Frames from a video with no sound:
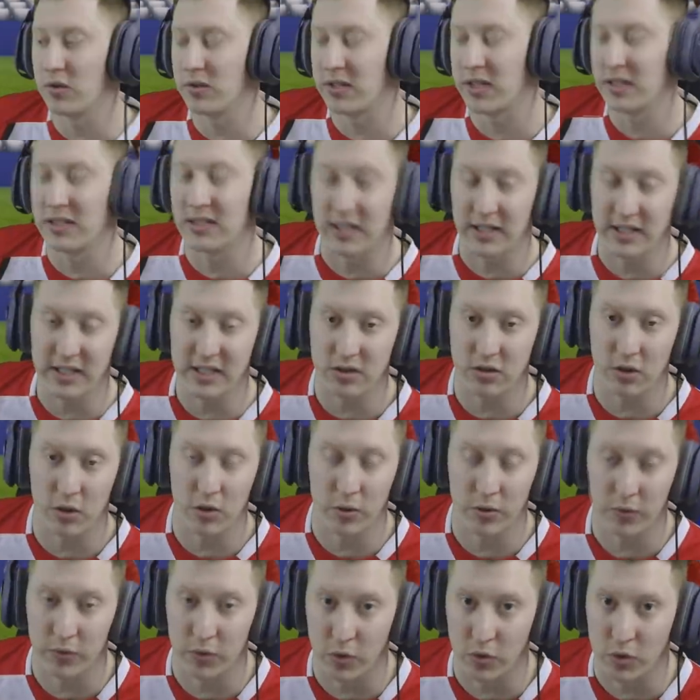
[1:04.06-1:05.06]
and Corentin
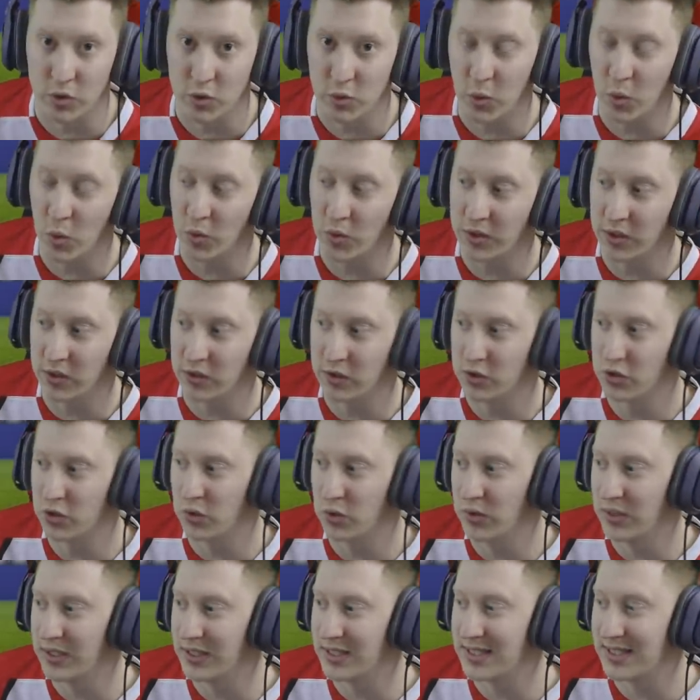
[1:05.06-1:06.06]
Tolisso, who, of course, were already on the
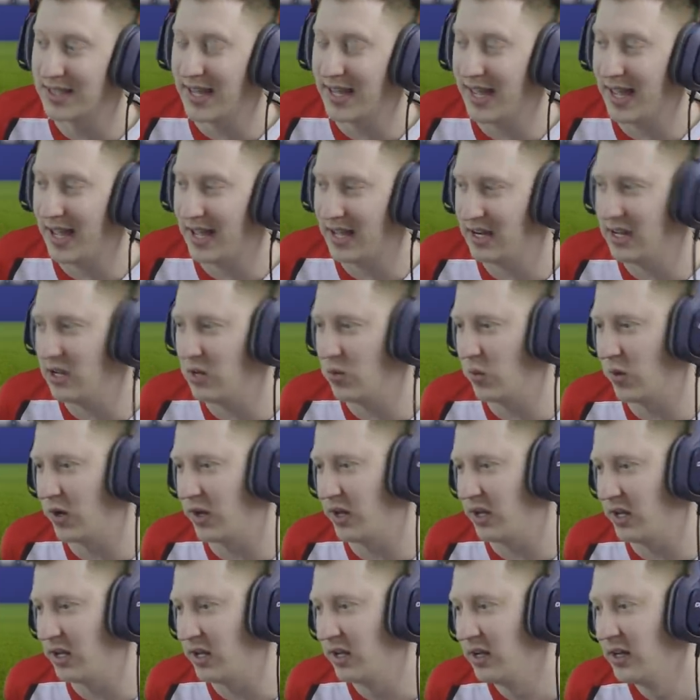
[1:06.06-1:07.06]
shortlist
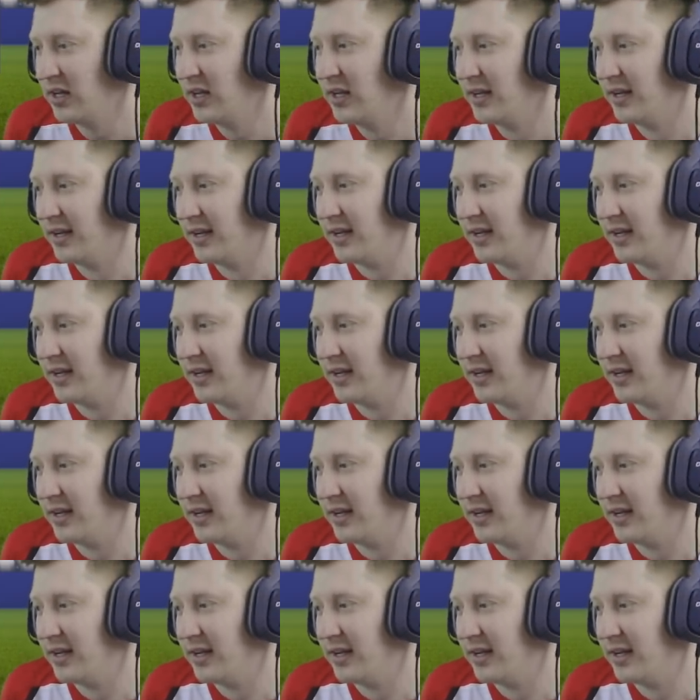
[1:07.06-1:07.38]
anyway.